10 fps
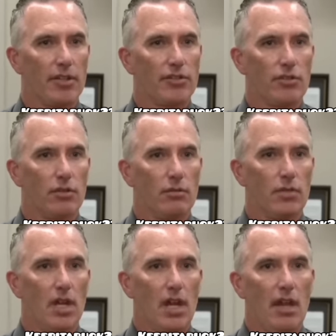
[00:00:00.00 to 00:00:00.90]
would
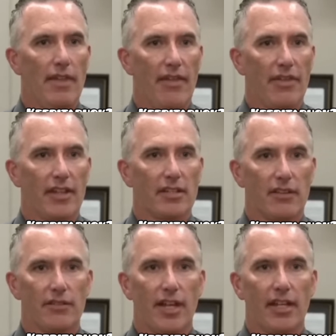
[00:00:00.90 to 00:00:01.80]
assume that things
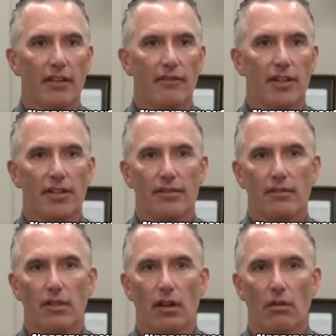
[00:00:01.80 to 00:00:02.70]
have taken a very,
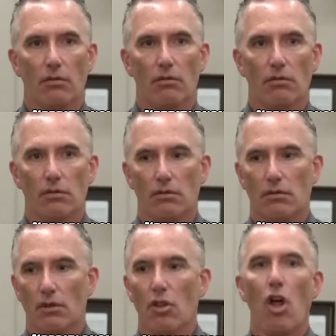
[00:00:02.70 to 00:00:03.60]

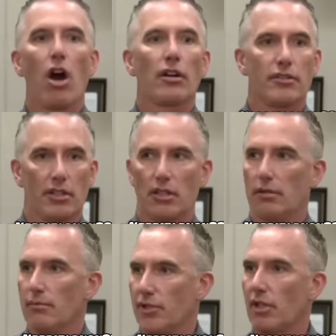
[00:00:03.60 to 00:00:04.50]

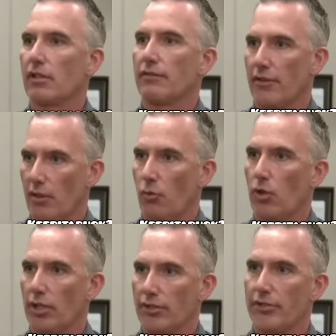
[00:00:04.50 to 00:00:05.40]
long-term turn for the
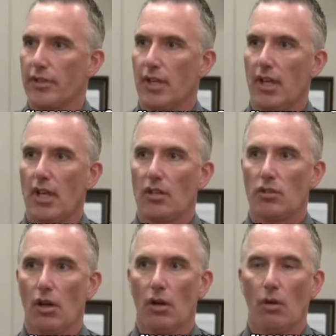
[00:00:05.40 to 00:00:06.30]
worst.
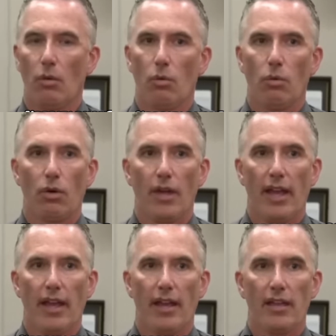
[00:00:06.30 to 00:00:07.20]
So
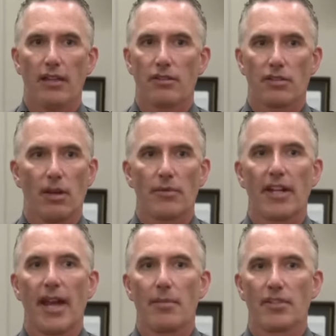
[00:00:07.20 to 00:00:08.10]
either
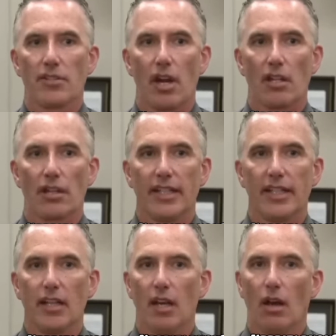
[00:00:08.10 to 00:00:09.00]
something happened
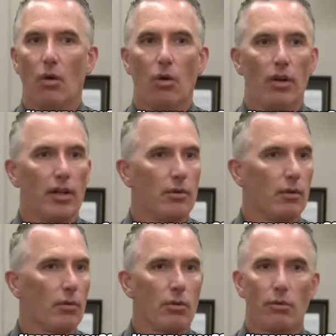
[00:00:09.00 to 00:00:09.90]
suddenly,
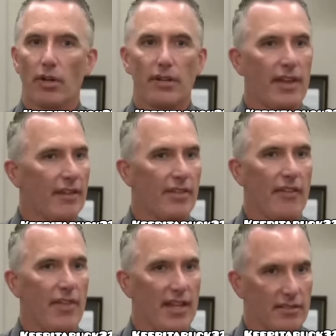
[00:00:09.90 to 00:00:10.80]
or
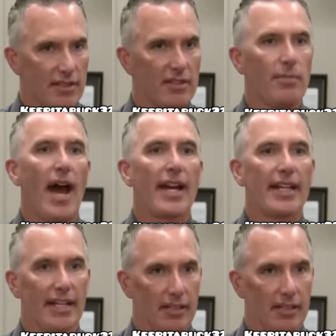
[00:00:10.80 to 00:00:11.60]
that's the spotty